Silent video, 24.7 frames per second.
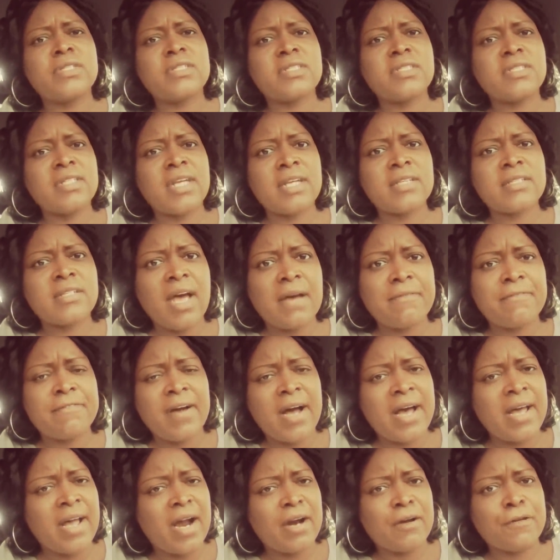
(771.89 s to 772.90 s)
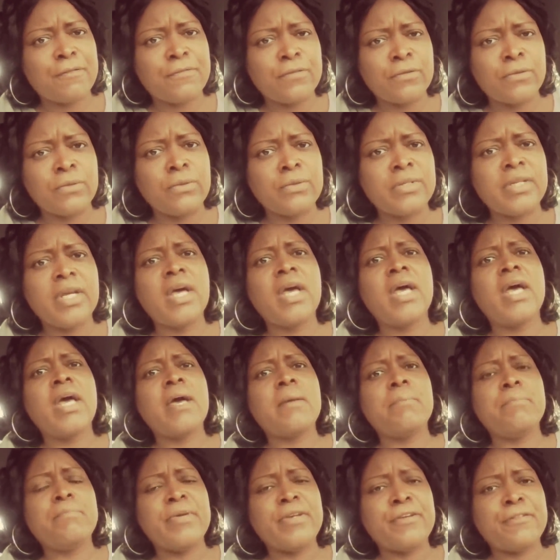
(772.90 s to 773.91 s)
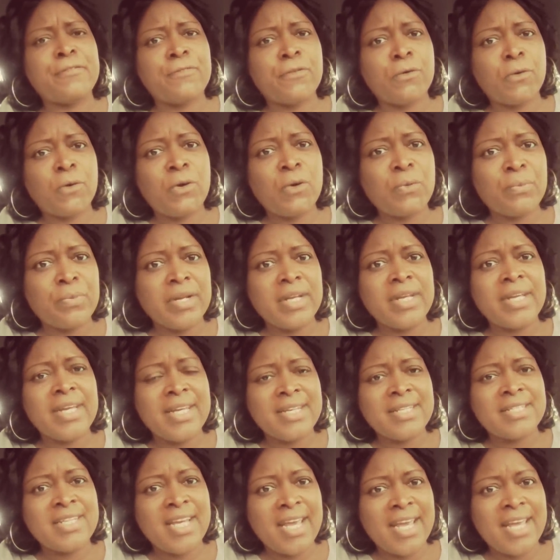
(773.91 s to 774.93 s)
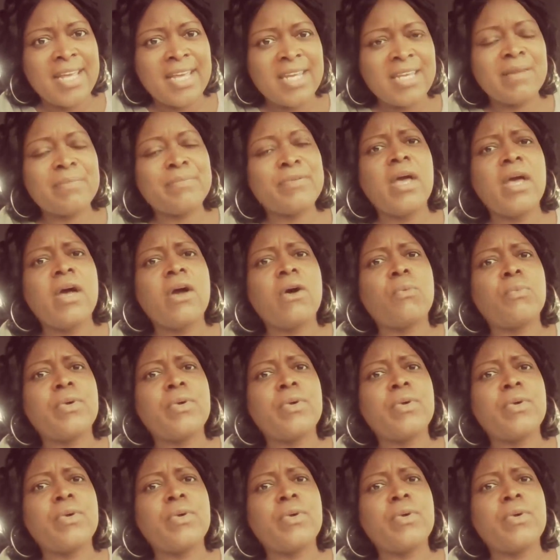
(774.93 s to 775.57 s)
to sanctify our food before we intake it.